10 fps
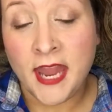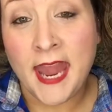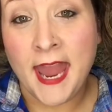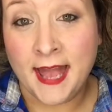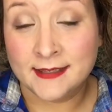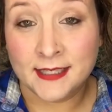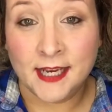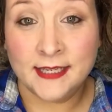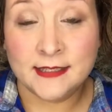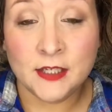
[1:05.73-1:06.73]
It has a
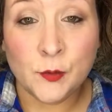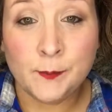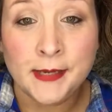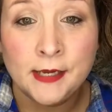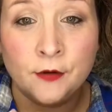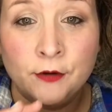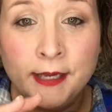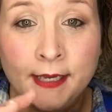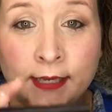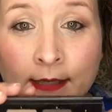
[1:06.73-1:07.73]
nice little mirror
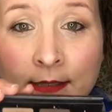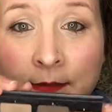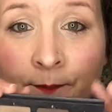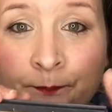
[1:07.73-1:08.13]
in it.